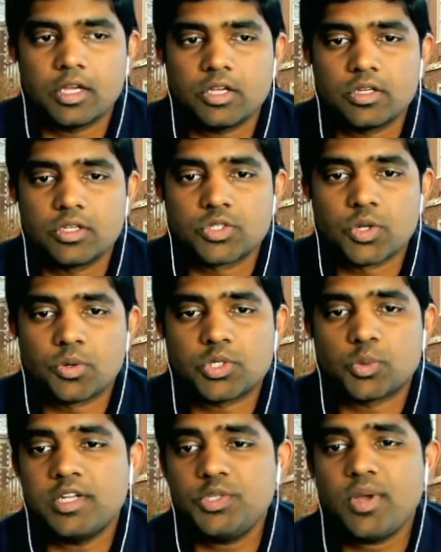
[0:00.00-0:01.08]
So
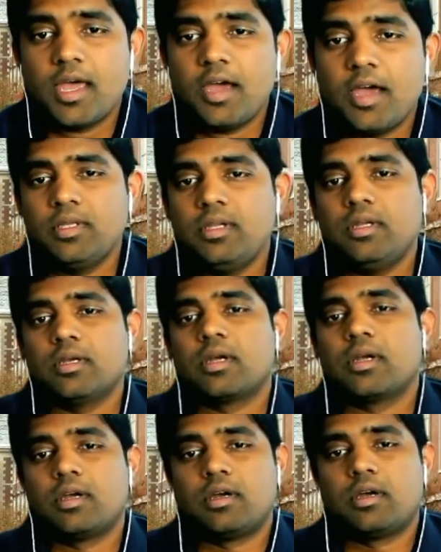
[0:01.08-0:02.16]
once you have the
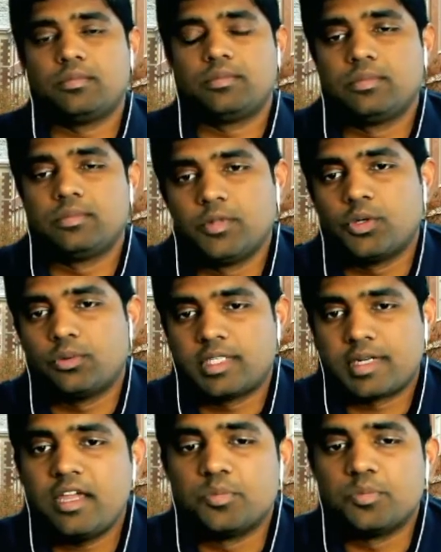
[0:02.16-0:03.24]
the
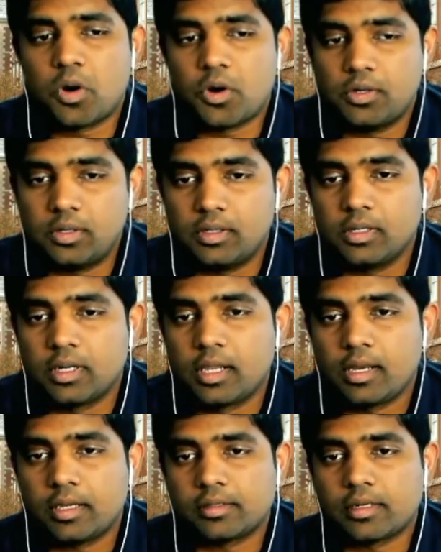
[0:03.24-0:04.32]
trained model,
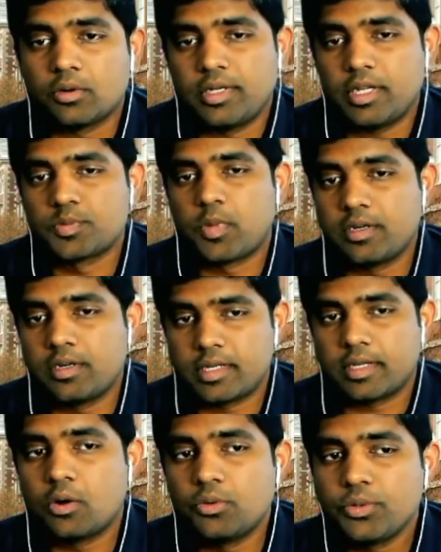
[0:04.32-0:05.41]
now the next part is
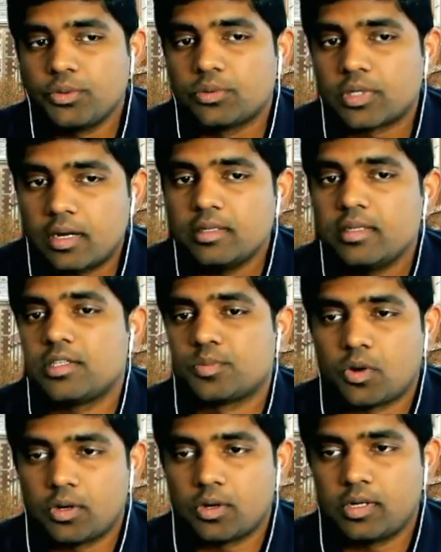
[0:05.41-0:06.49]
how do you run these
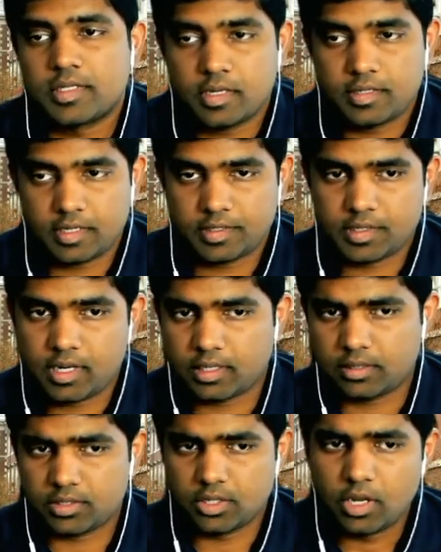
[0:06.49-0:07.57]
models as
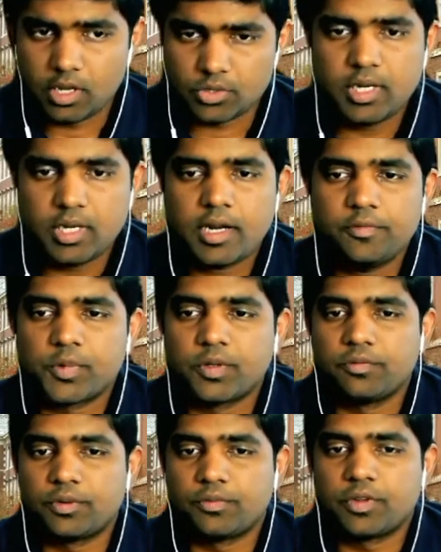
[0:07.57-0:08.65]
extractors? So here
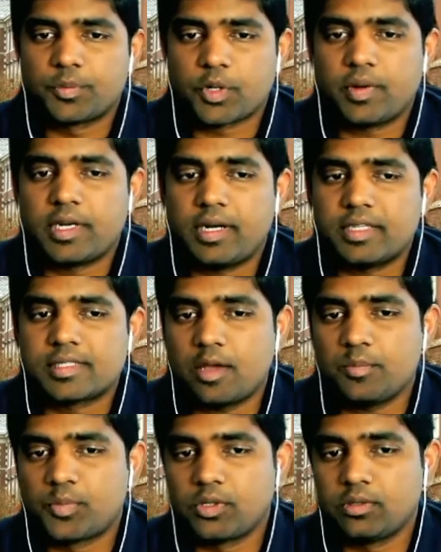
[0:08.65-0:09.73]
we have provided an
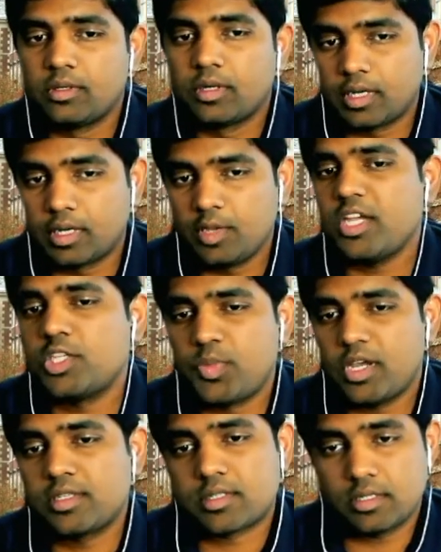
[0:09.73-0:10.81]
example
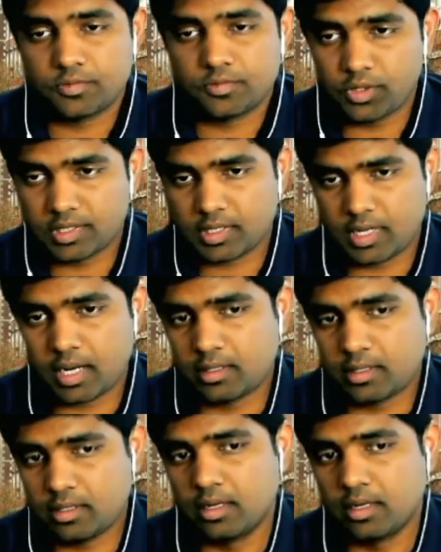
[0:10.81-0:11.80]
image-based TensorFlow extractor